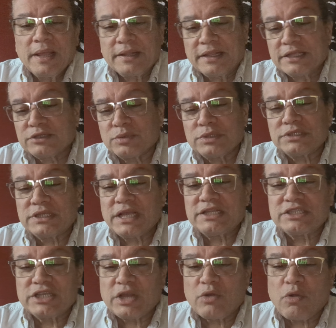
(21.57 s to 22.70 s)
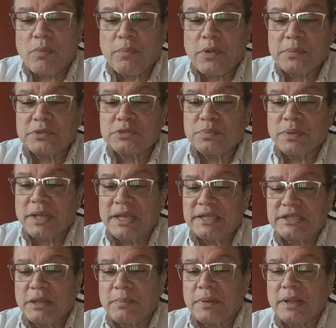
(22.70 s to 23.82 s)
This one says general purpose
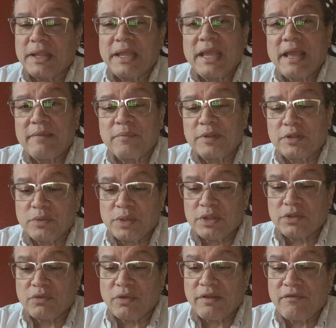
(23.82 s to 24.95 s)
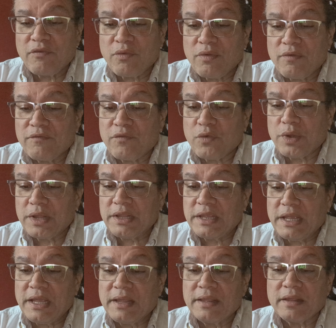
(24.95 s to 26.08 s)
blade typically have between 24 and 40
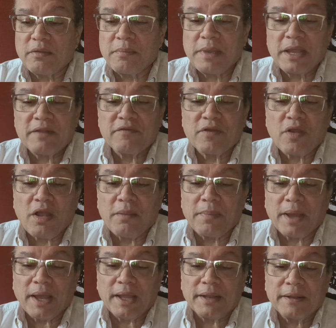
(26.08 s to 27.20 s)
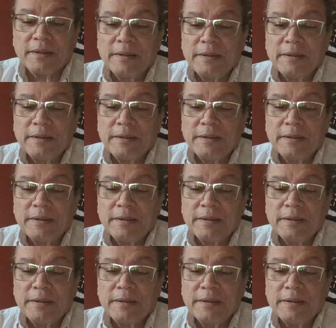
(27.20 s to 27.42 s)
teeth and are made of carbide.